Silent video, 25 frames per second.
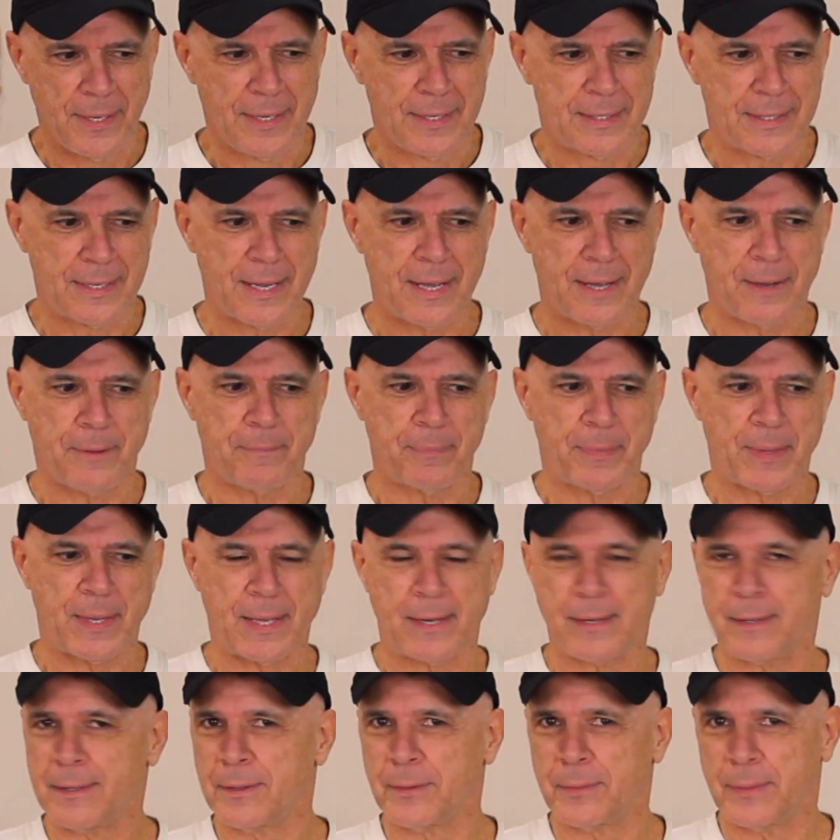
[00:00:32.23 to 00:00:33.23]
Now,
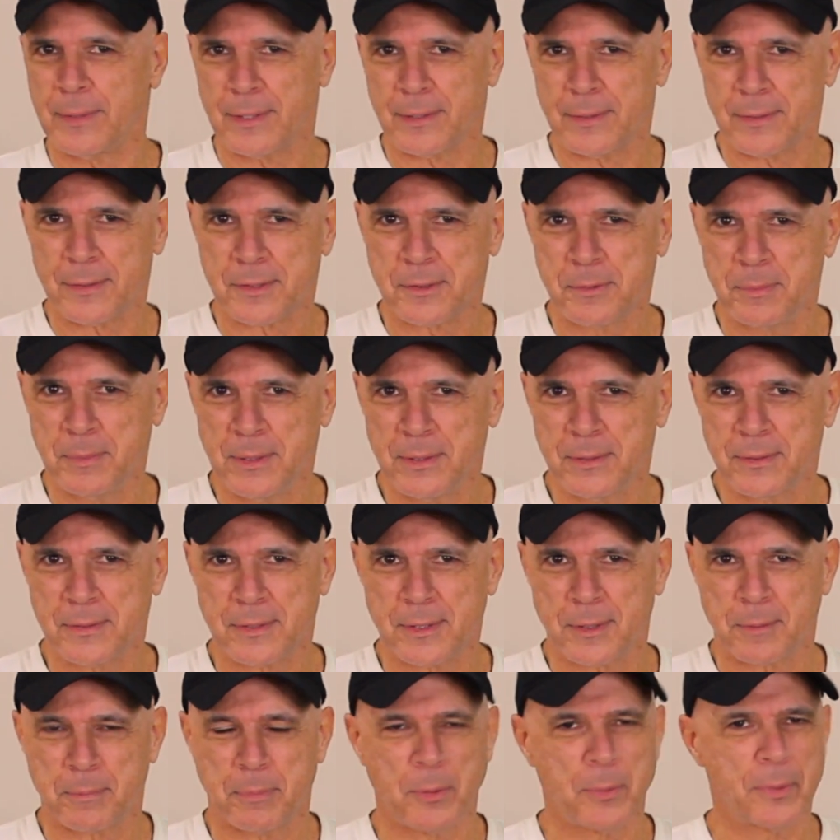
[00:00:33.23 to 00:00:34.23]
I don't know Eric's
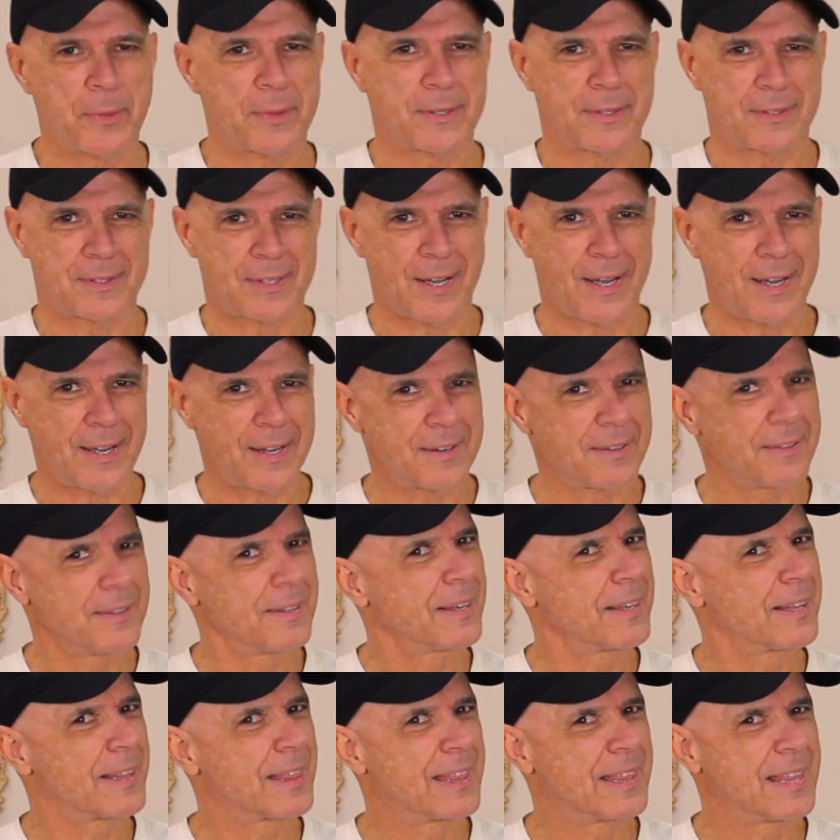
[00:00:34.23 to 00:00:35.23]
music, but with a title
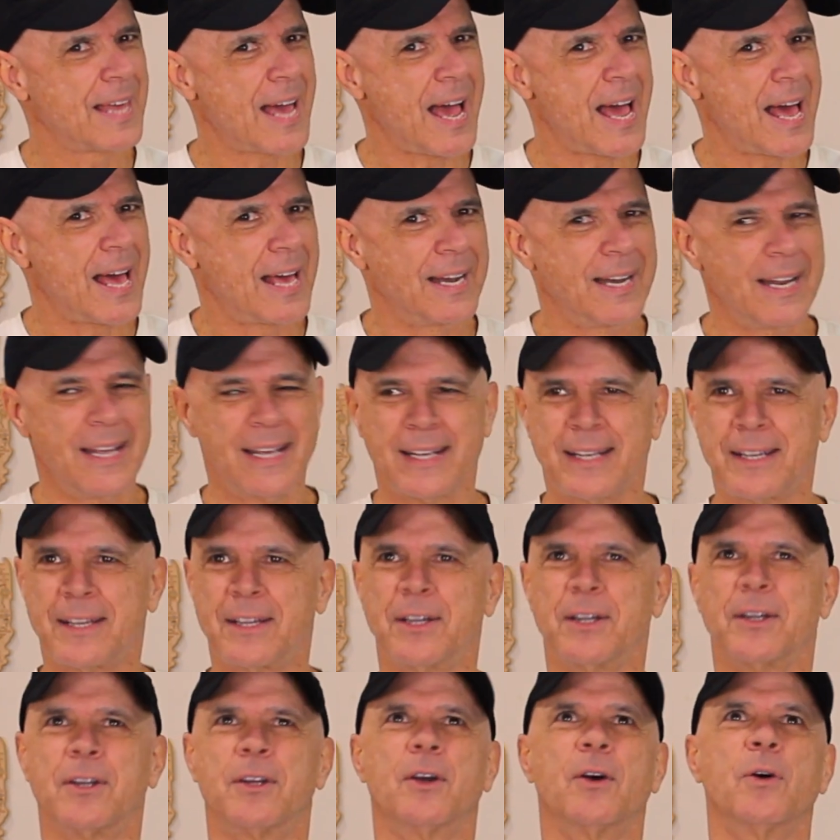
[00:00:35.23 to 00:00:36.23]
like that, it
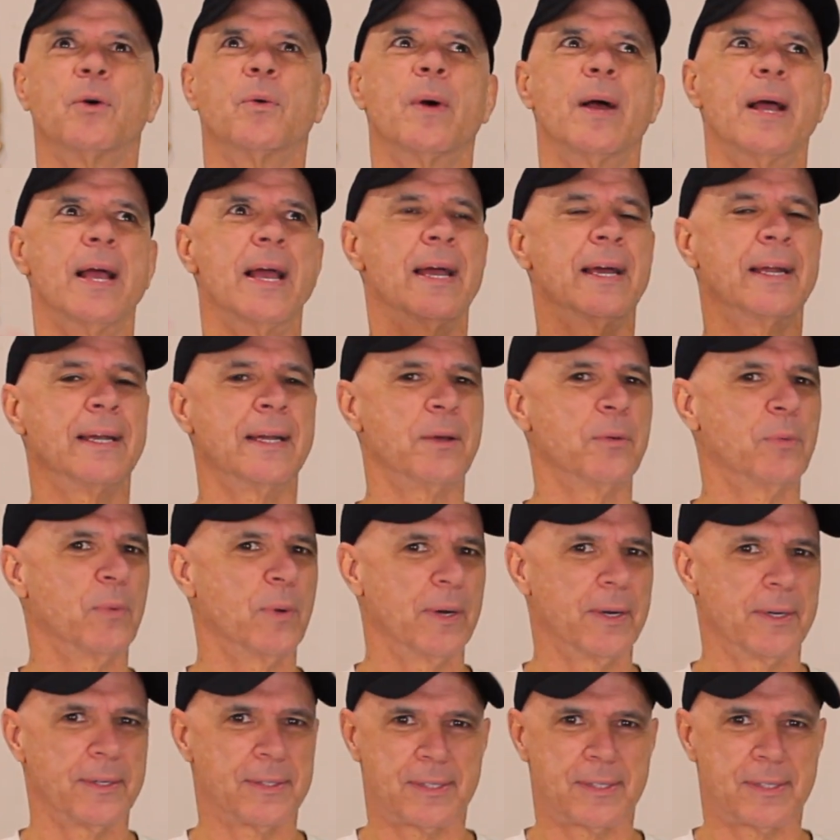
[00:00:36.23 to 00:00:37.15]
could go anywhere.